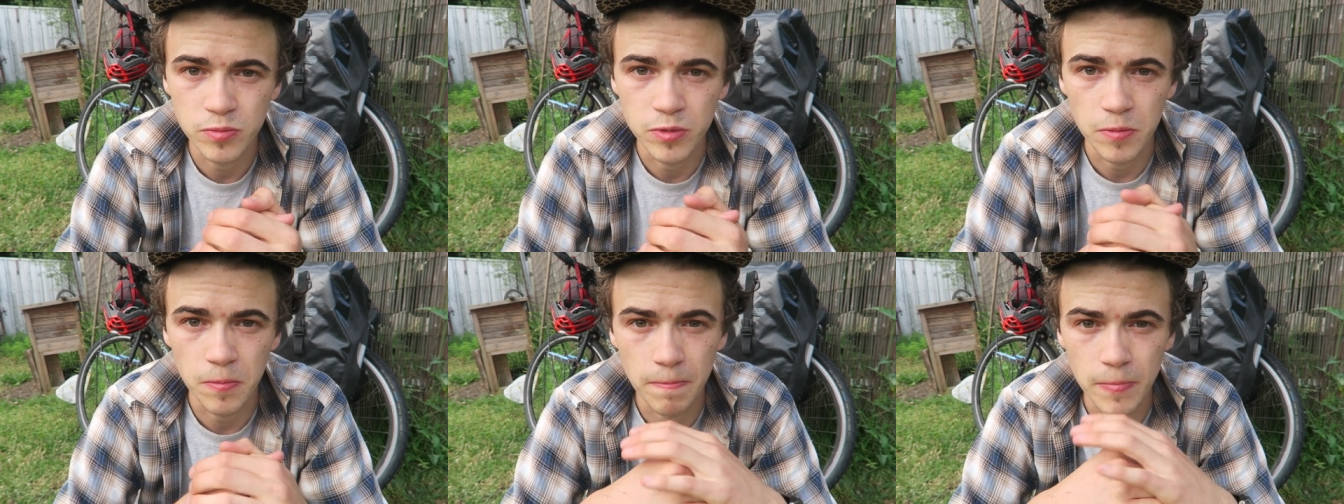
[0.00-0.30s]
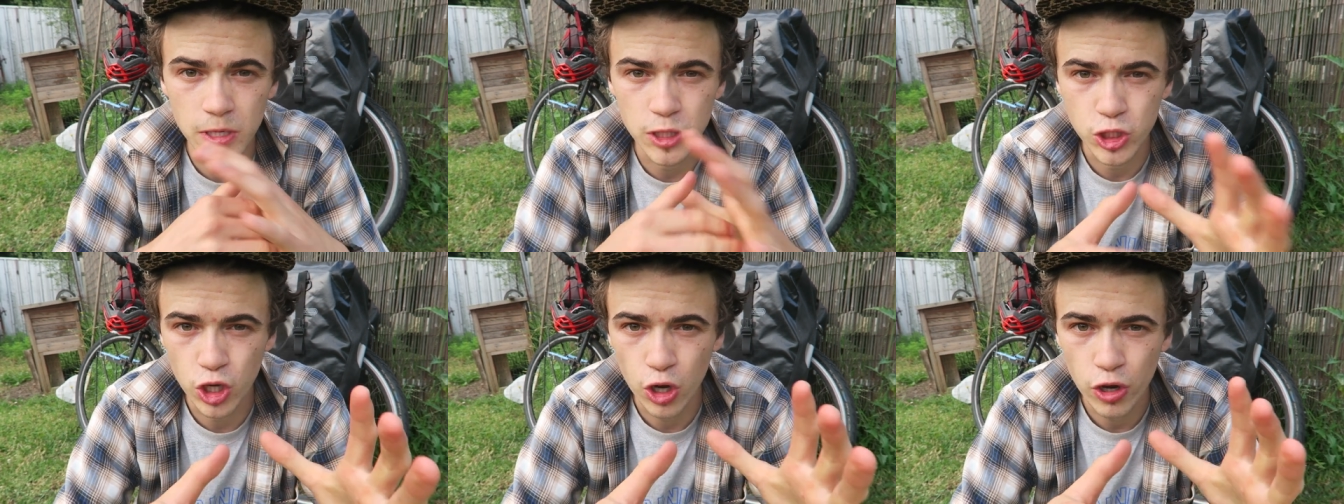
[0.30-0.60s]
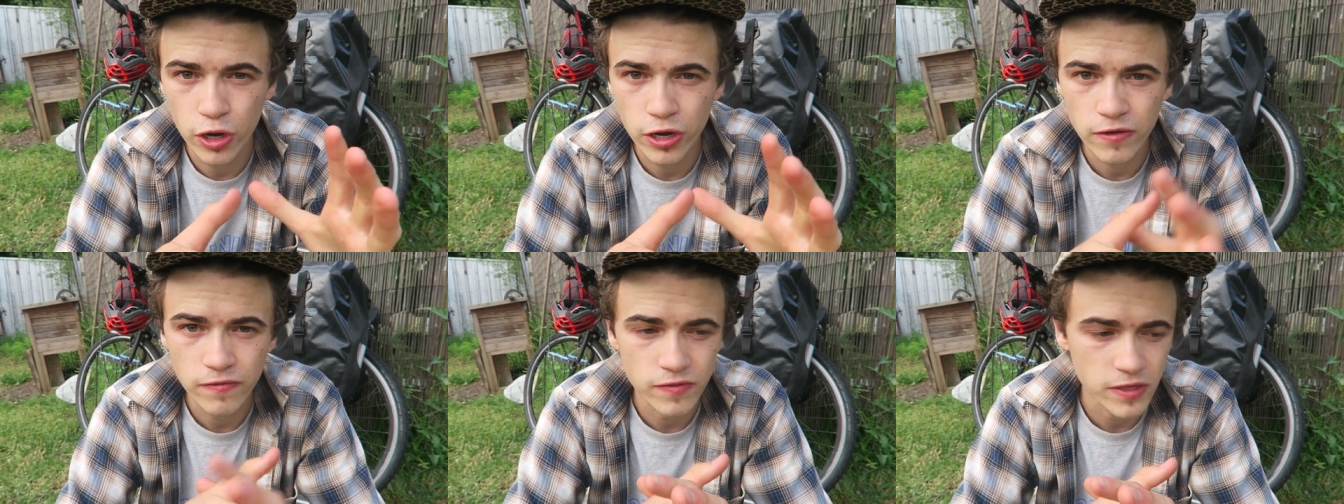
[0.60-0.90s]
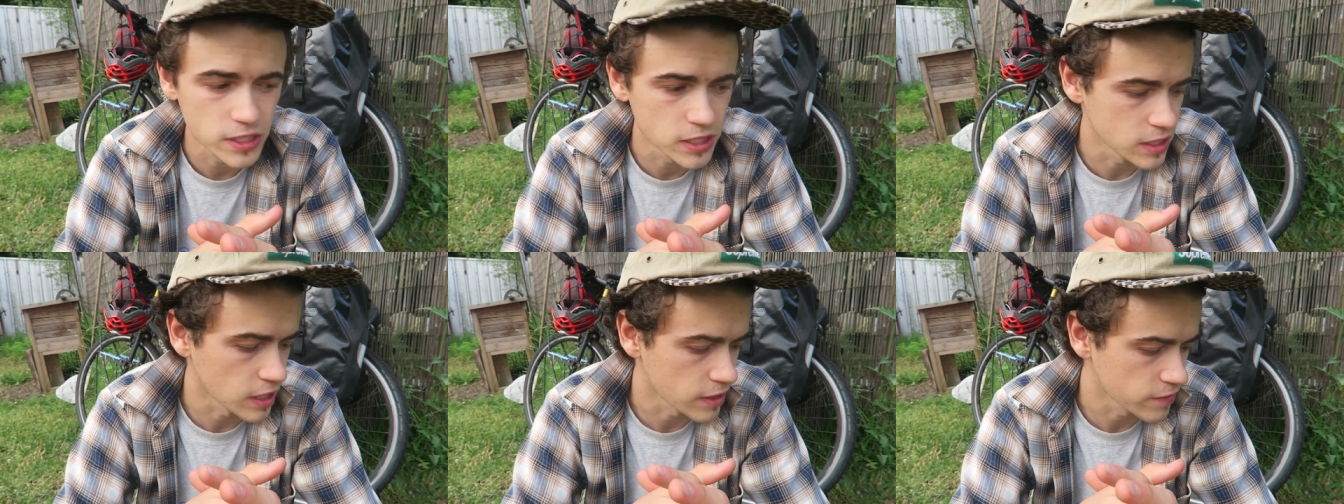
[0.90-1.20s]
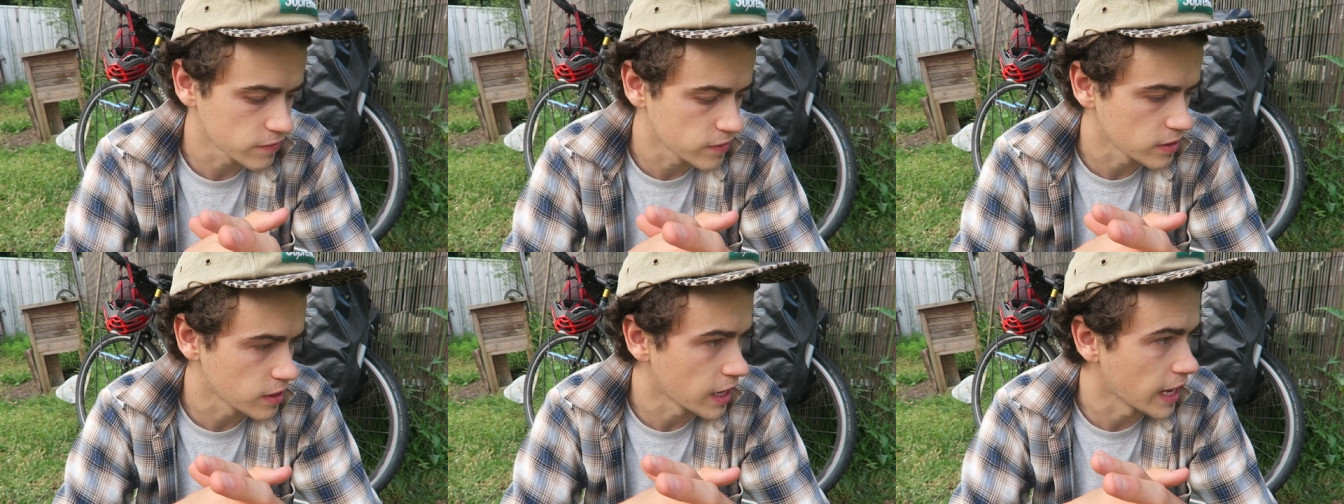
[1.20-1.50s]
but majority of the
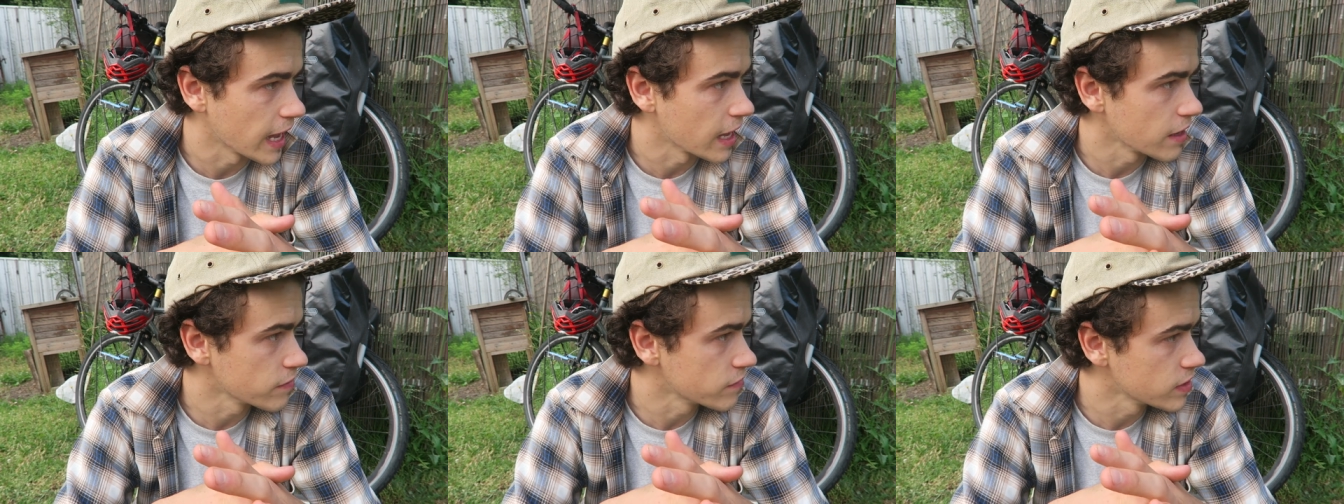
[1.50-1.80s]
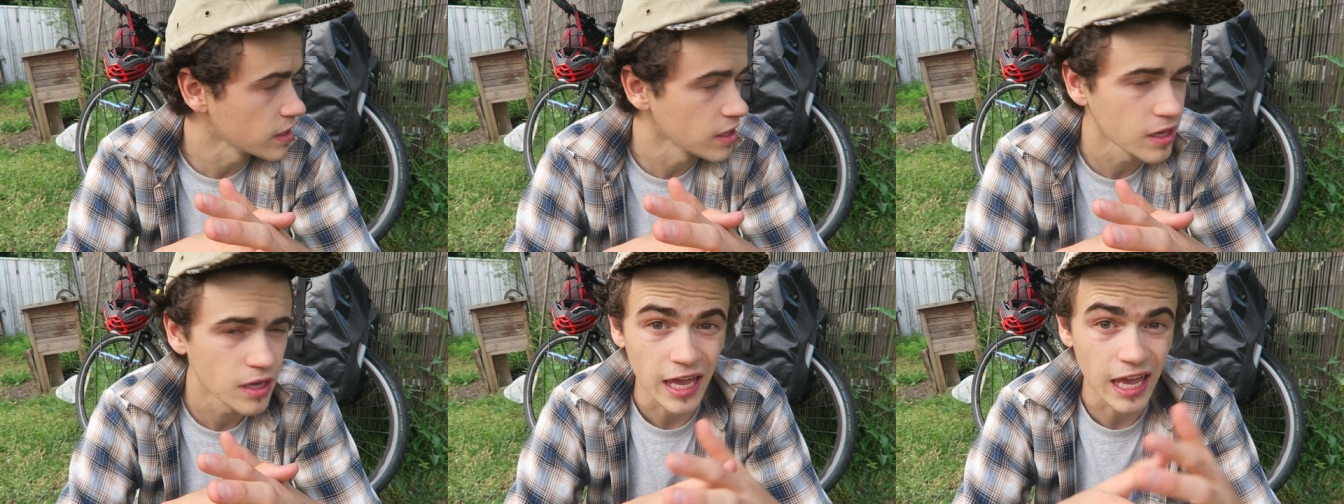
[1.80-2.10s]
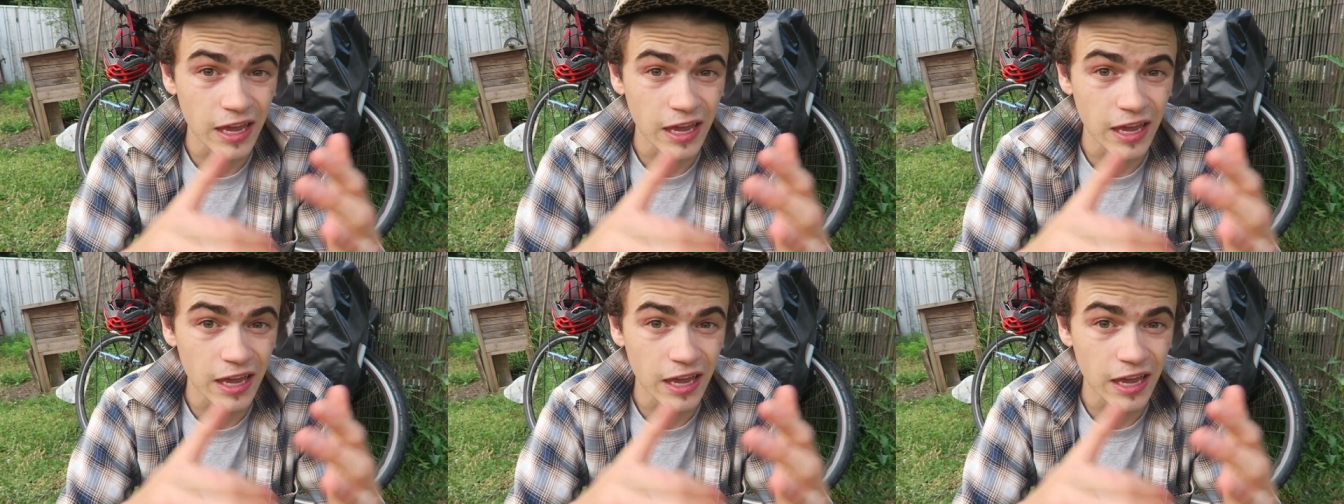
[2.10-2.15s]
stuff that I have here,